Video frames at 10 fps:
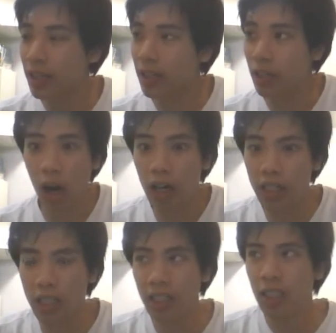
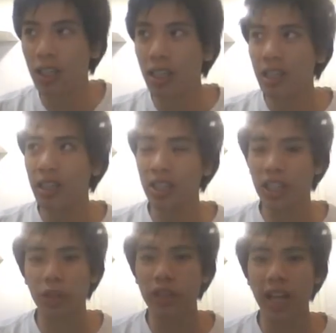not
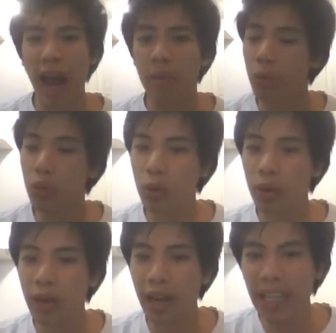considered taboo,
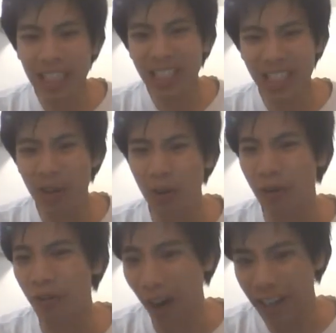it's considered
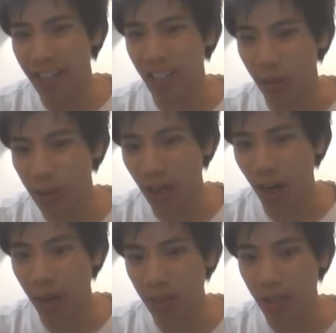funny
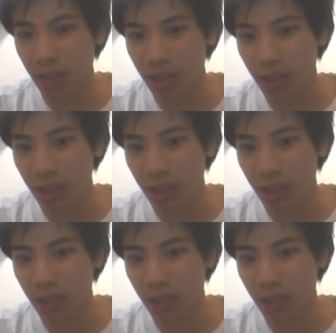sometimes.